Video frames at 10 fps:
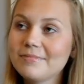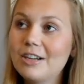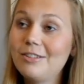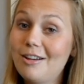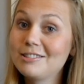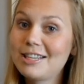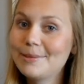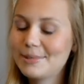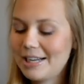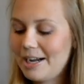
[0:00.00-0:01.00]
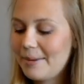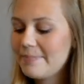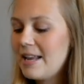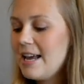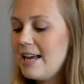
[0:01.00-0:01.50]
a long time to
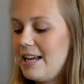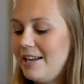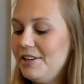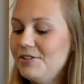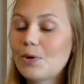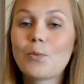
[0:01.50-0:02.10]
come is